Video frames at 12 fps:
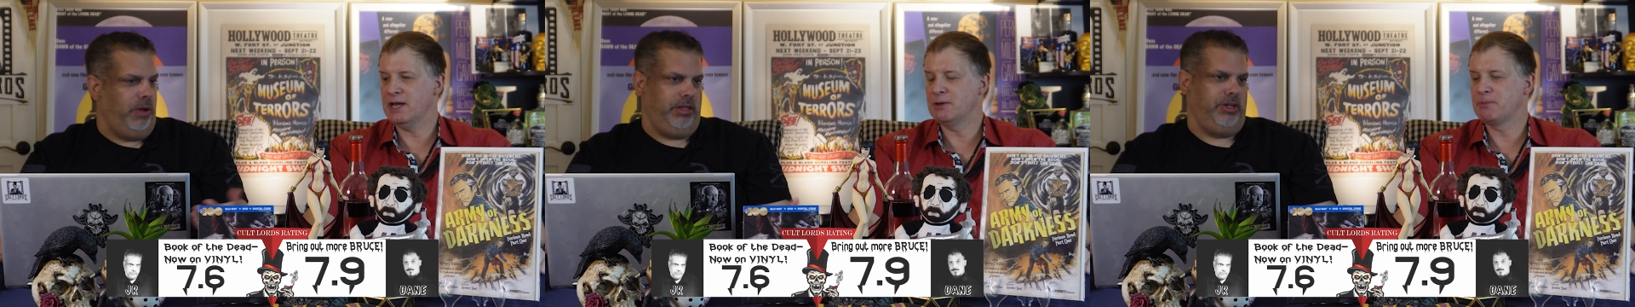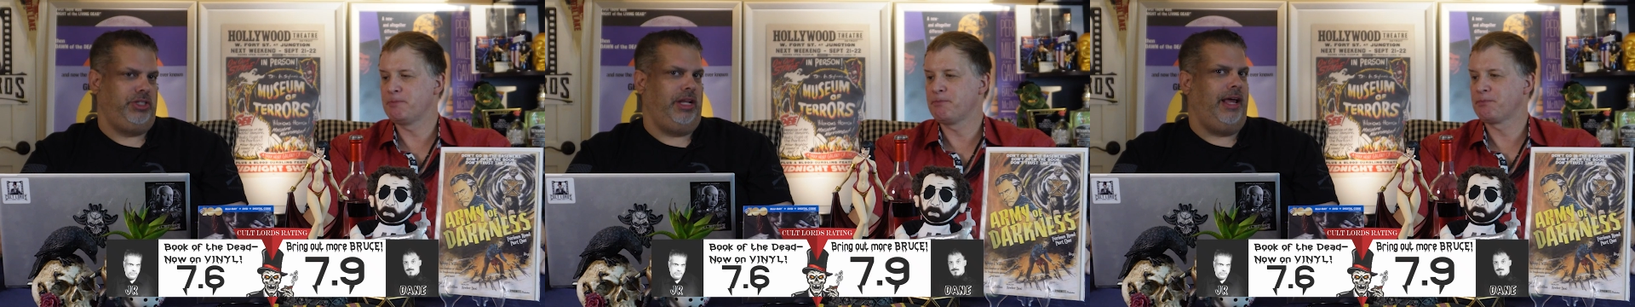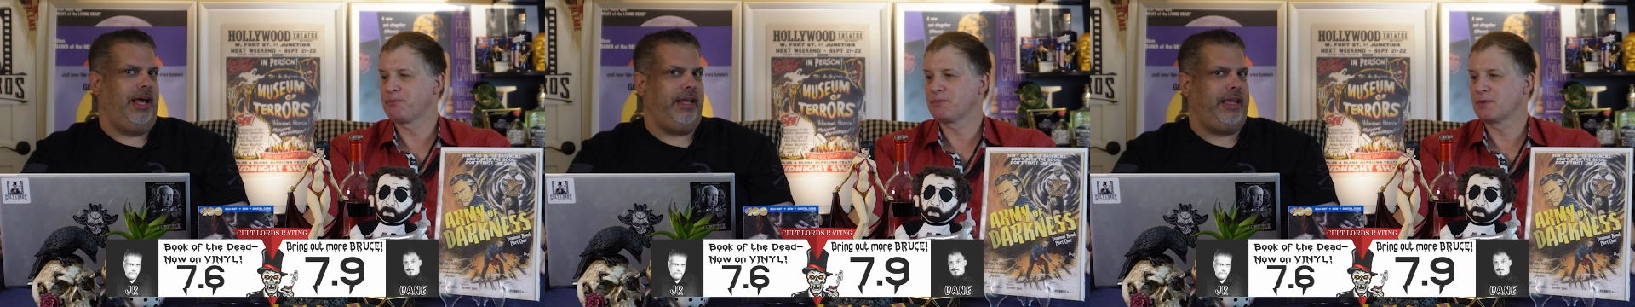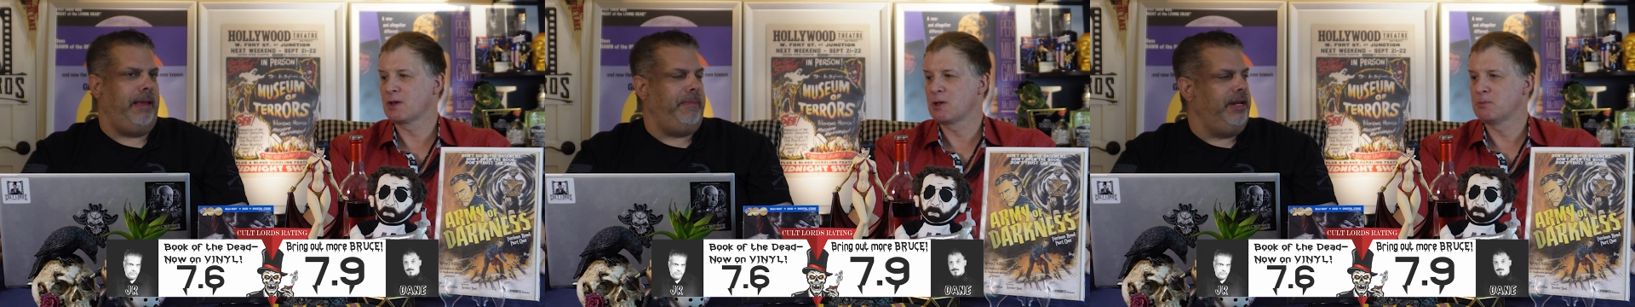Speaker 1: Well, there's a lot
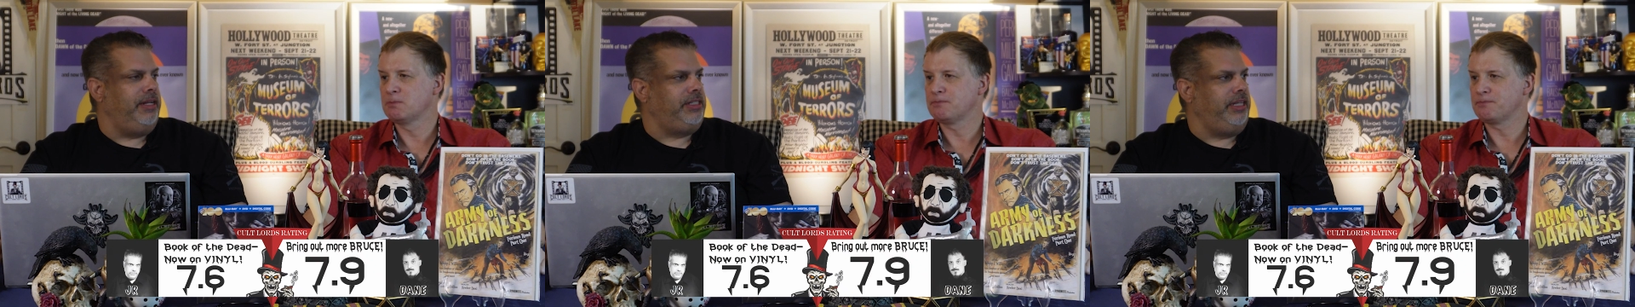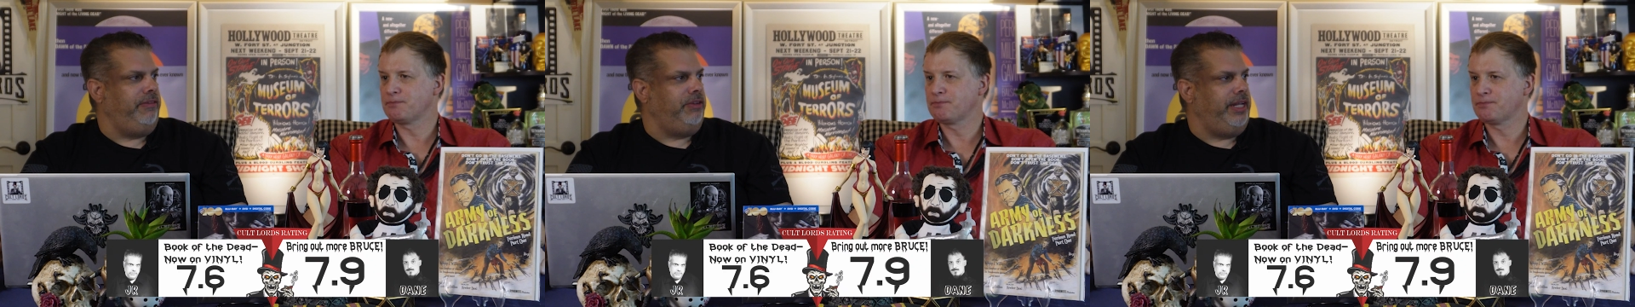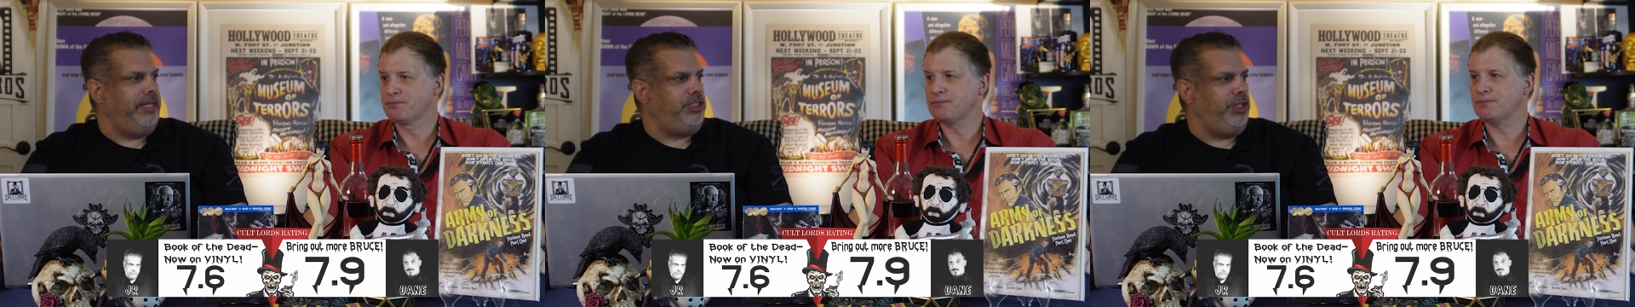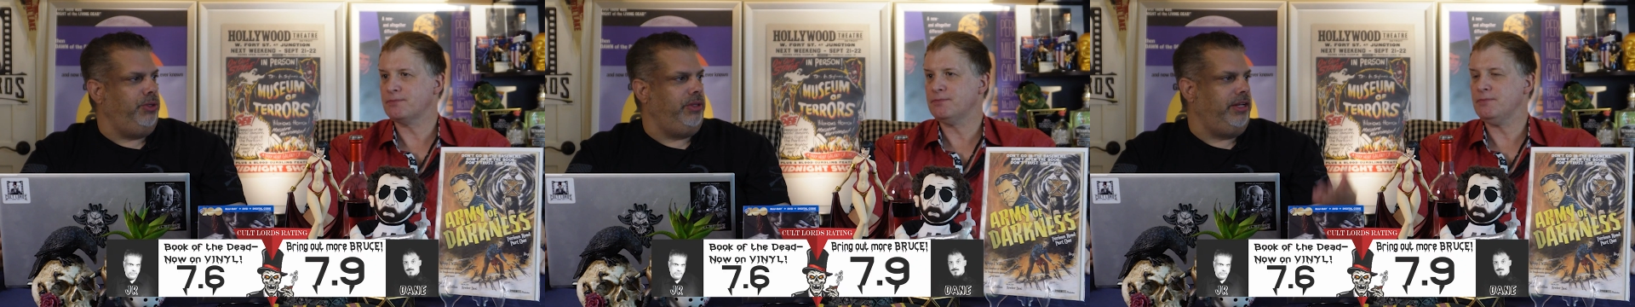of campiness in Evil Dead
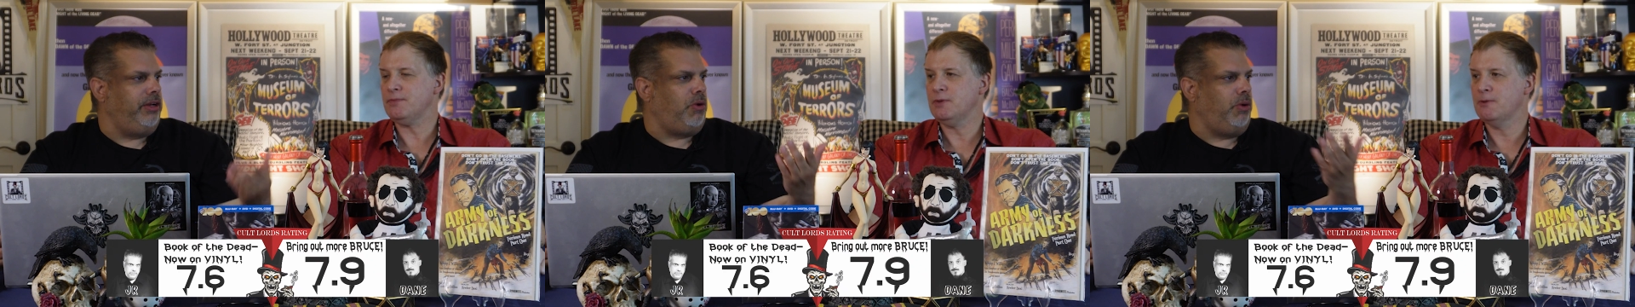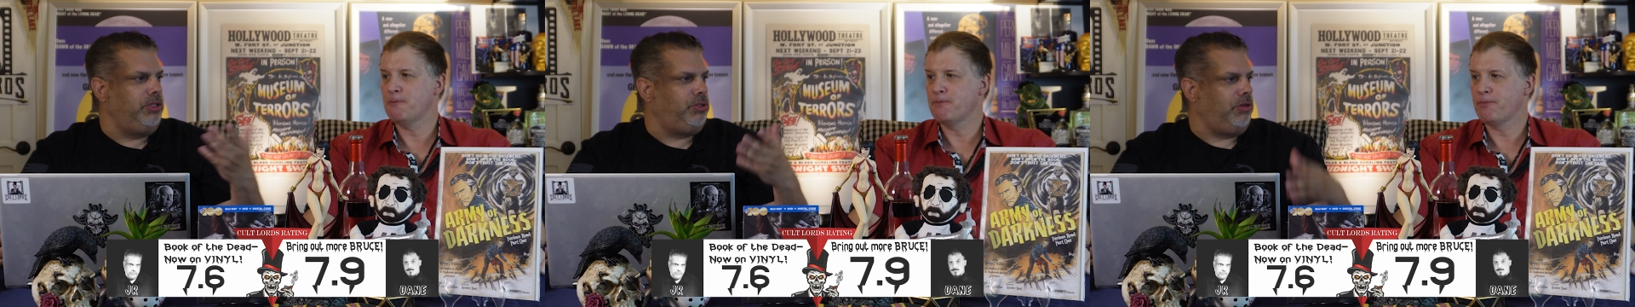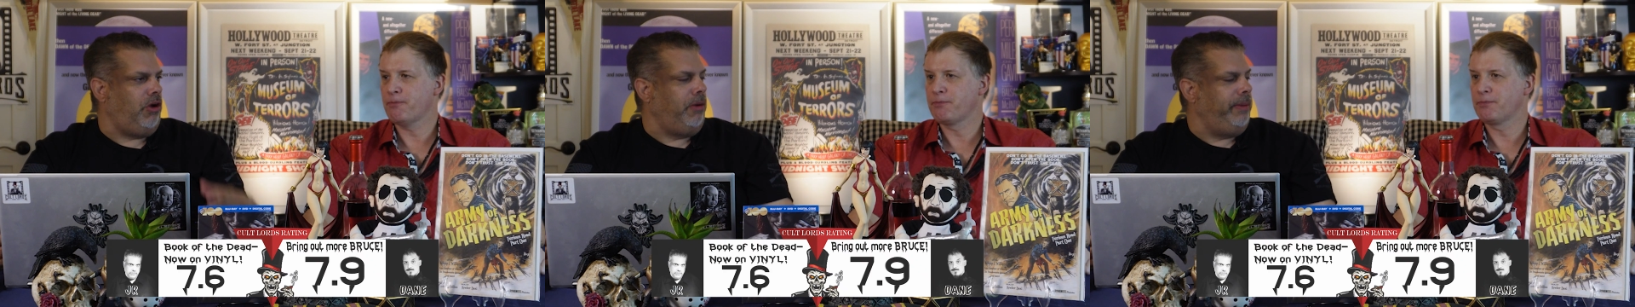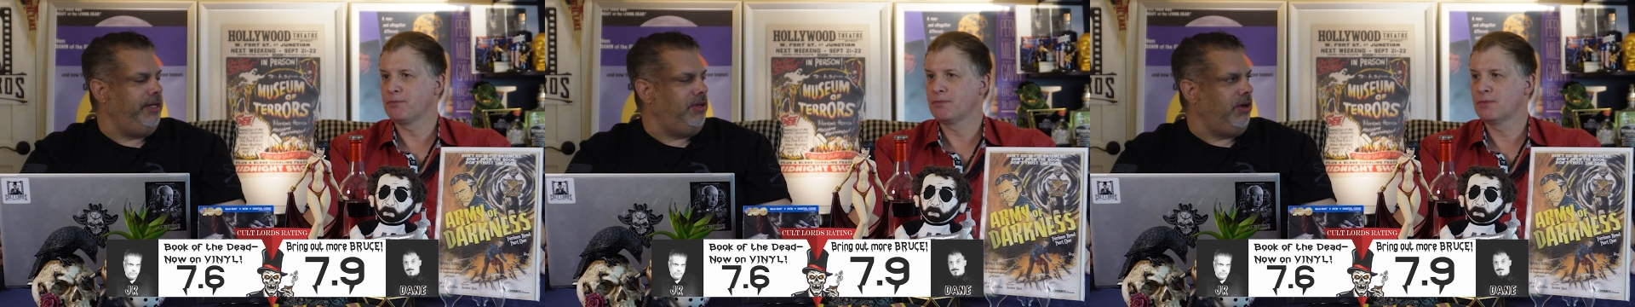Two, and then of course
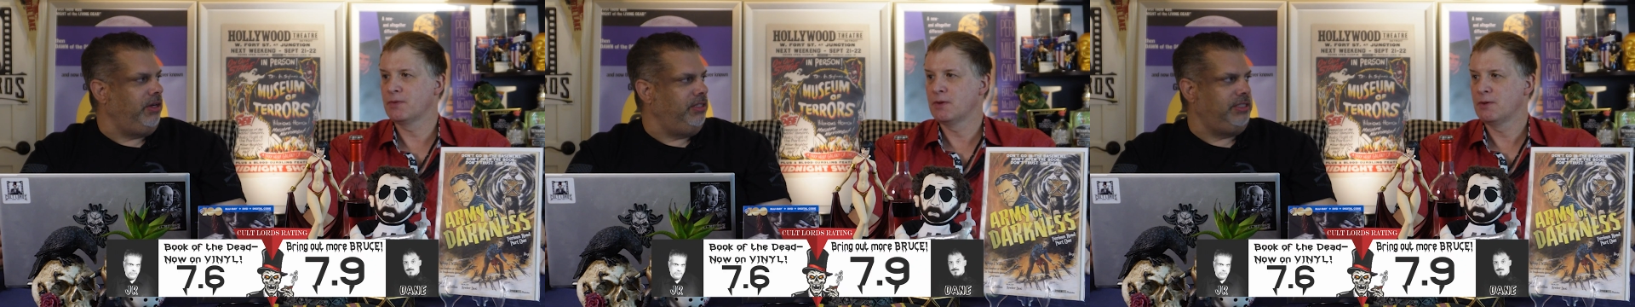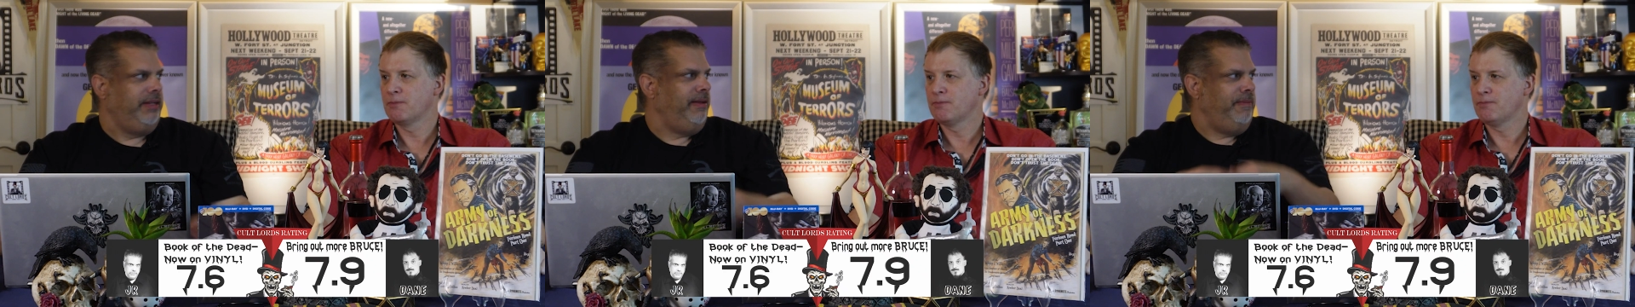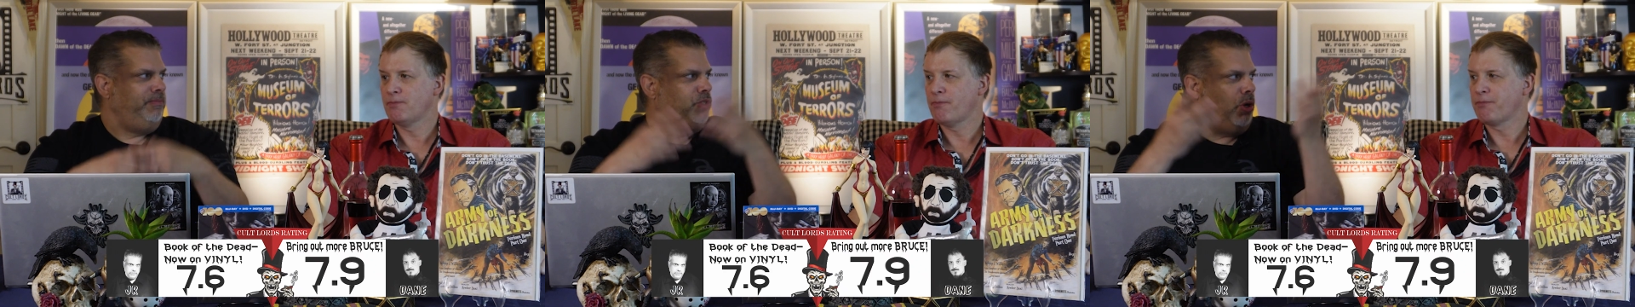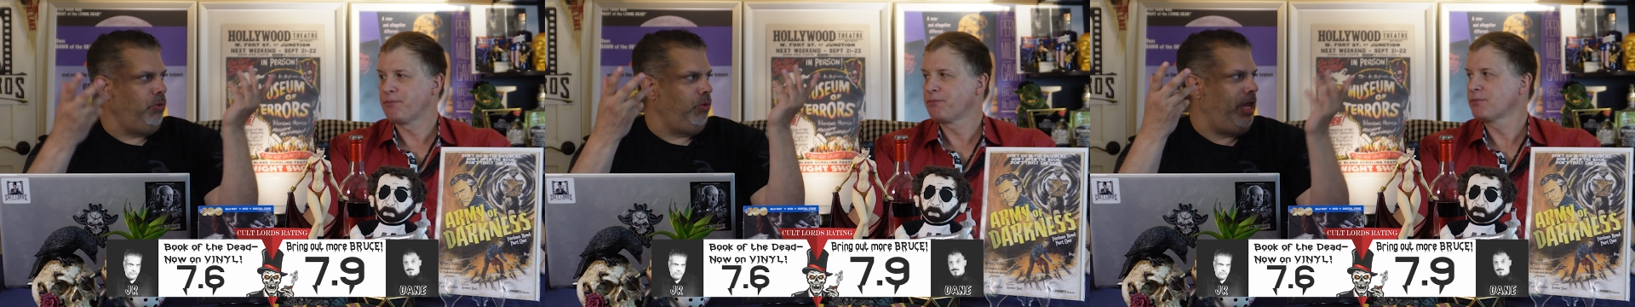Army of Darkness,
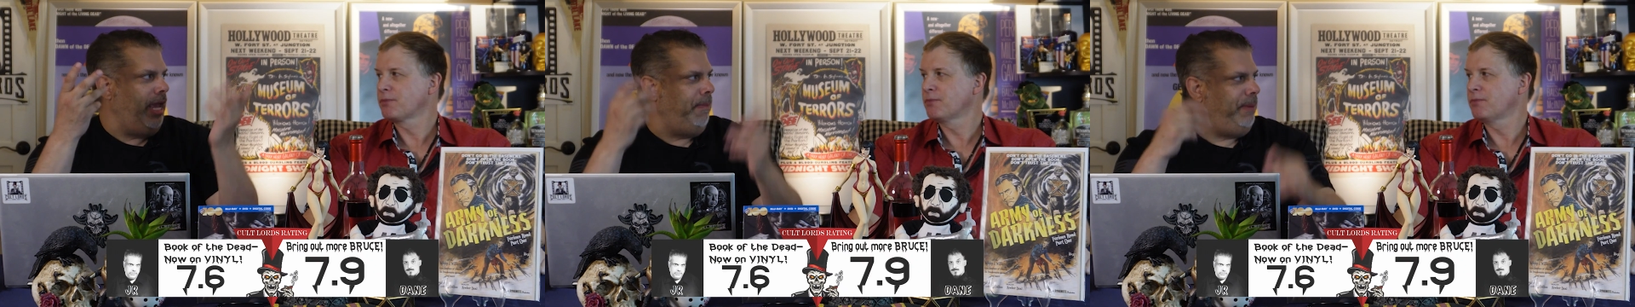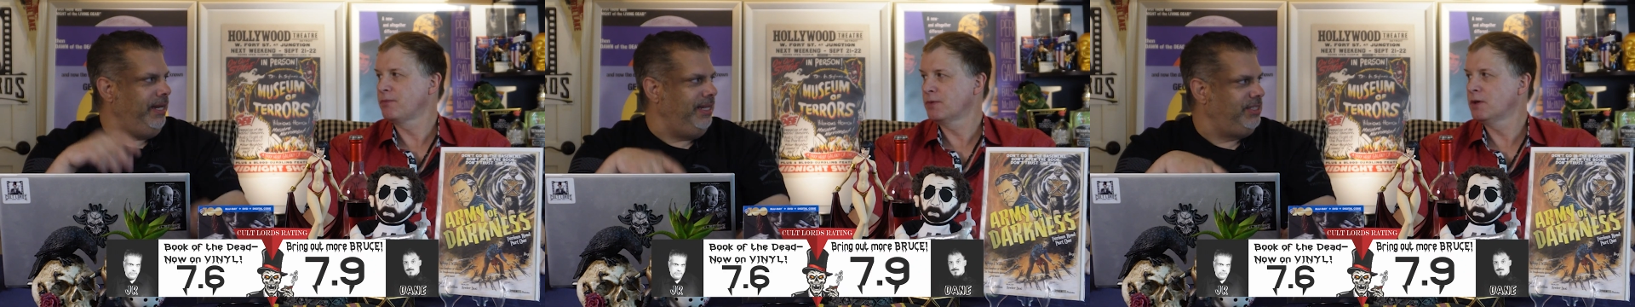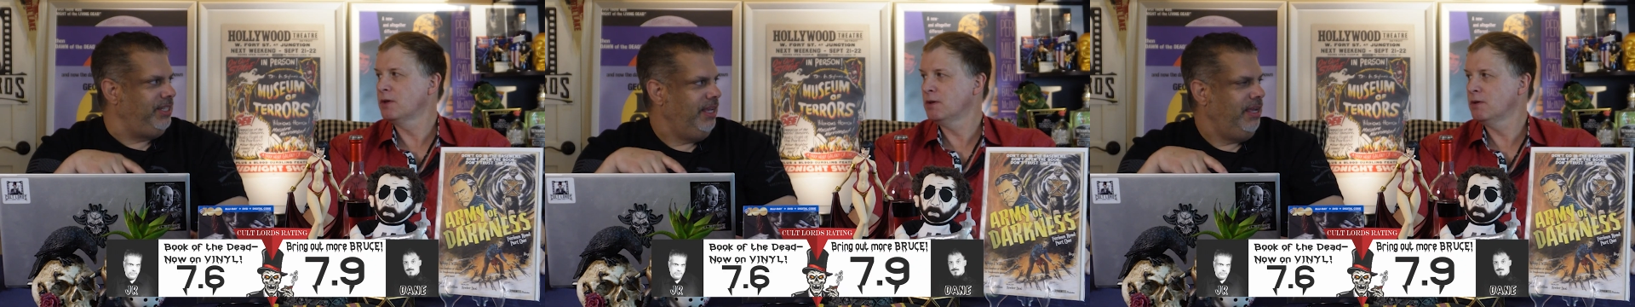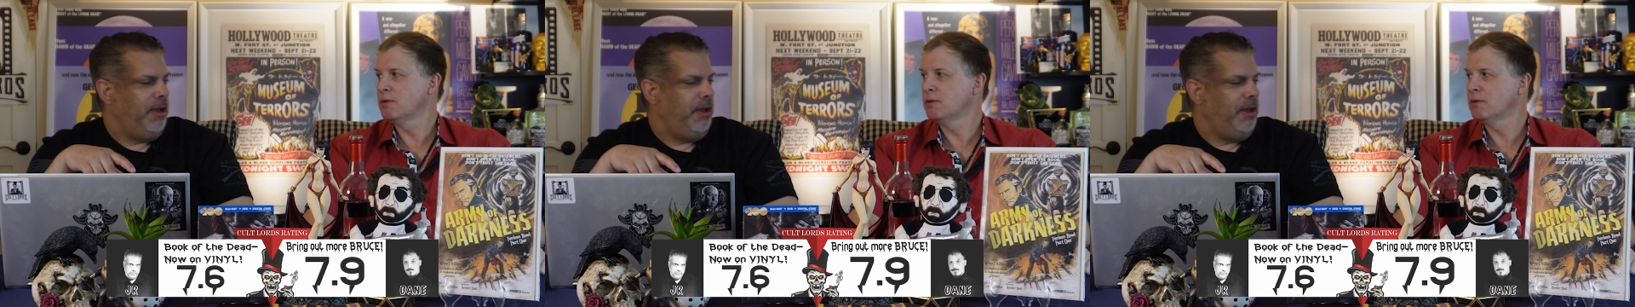total campiness.